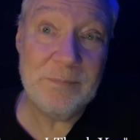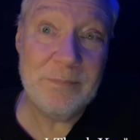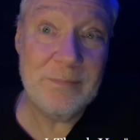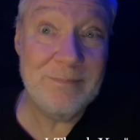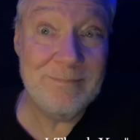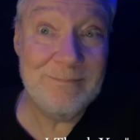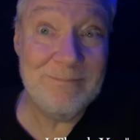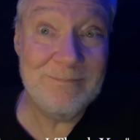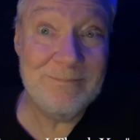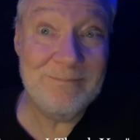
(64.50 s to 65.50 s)

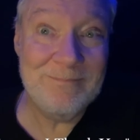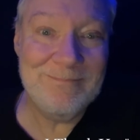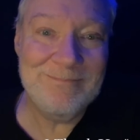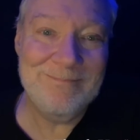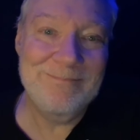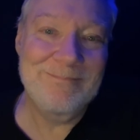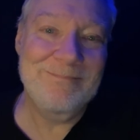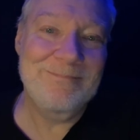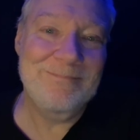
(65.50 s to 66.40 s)
No one is speaking in this clip.